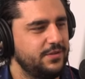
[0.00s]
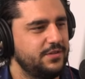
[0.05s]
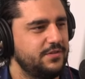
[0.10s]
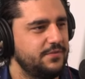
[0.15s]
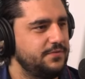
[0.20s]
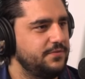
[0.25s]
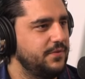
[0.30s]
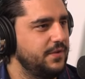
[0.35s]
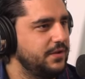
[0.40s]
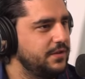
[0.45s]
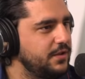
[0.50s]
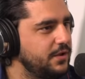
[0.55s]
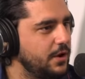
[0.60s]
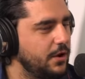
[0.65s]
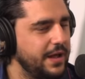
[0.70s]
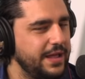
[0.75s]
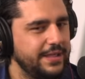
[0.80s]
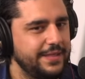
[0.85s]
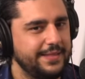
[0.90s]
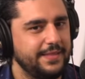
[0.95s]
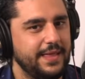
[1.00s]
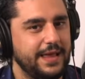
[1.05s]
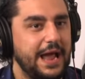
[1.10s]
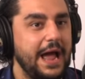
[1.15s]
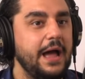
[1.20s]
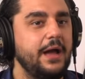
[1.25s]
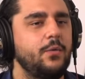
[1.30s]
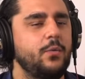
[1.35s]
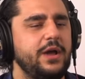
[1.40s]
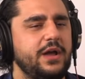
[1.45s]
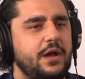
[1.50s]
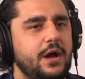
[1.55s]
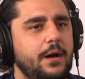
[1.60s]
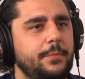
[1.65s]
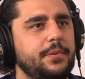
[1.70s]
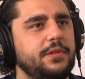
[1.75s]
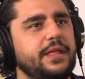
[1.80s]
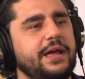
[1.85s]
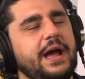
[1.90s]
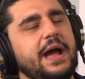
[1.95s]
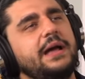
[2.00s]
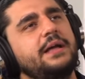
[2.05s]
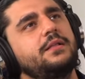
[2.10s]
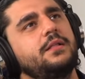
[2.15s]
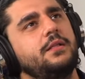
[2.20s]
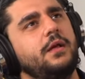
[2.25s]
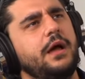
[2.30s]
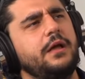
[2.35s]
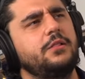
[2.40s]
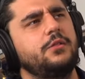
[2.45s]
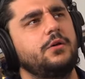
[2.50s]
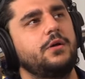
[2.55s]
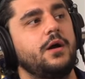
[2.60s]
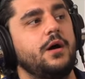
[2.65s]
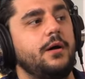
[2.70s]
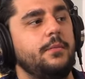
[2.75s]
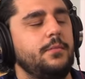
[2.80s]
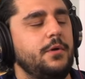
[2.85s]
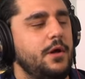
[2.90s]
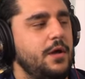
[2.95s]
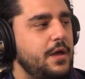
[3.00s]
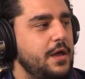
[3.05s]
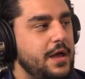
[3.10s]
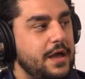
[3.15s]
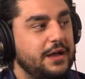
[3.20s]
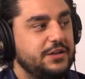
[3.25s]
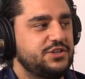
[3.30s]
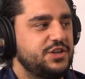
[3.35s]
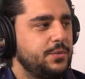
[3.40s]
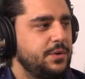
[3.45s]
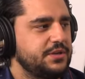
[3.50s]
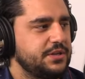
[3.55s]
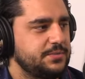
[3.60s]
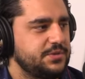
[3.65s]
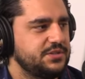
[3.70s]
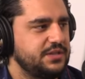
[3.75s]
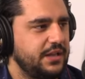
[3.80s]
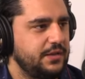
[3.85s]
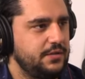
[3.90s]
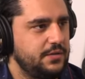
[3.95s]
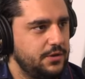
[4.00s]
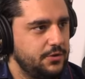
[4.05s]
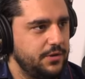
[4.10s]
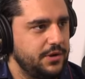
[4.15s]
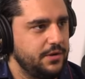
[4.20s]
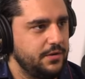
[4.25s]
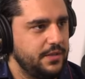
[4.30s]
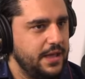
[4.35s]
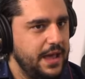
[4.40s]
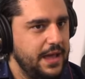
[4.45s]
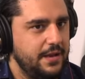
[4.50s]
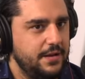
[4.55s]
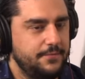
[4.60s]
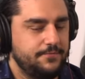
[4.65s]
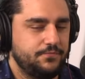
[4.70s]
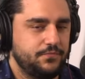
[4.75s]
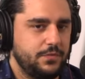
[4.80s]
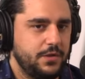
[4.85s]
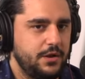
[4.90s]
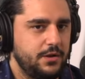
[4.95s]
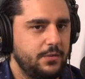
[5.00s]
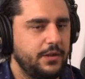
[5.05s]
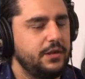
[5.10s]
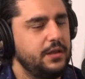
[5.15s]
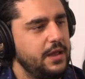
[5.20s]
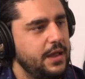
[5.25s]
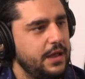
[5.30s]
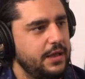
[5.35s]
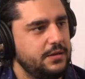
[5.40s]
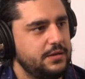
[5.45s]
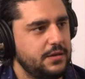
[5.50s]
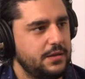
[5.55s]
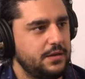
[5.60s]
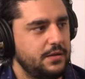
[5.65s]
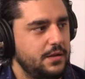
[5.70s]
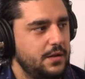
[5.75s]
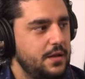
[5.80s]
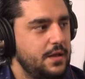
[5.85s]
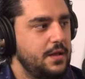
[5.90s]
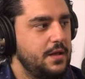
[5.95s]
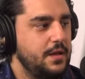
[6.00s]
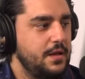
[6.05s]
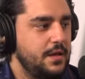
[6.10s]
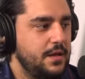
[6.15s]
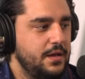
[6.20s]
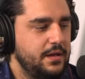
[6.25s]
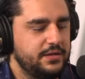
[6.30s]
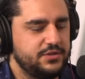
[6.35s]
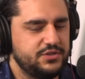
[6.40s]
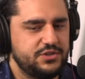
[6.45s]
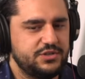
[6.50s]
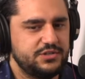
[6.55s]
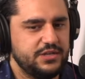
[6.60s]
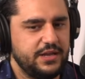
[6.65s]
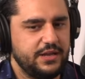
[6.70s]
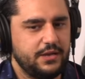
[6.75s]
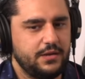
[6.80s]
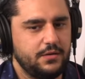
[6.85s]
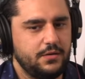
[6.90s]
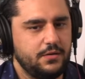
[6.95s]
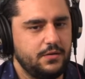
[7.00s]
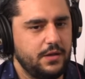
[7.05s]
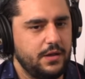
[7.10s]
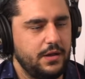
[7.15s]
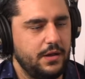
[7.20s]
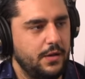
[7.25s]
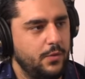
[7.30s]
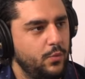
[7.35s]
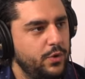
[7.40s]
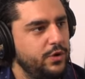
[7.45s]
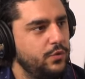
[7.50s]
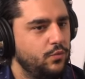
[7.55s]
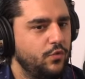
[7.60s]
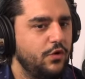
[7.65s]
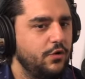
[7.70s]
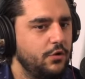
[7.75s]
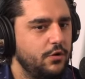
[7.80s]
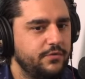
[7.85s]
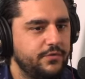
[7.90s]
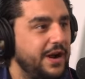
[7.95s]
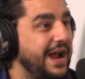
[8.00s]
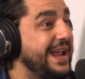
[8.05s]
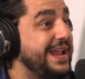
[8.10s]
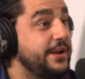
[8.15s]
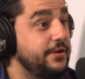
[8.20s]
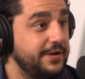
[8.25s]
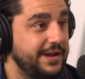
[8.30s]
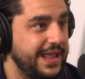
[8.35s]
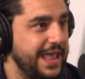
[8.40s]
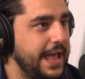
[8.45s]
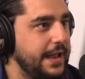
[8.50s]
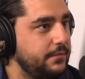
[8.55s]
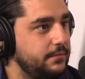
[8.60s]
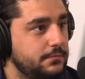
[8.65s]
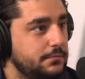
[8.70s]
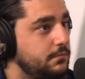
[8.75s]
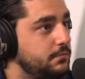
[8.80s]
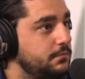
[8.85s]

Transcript: what the, you know, and, and, like I wake up and like I, I look up and she wakes up. She's like, did you hear that? And I'm like, yeah, I did. And she's like, okay. And we roll over. I hear it again.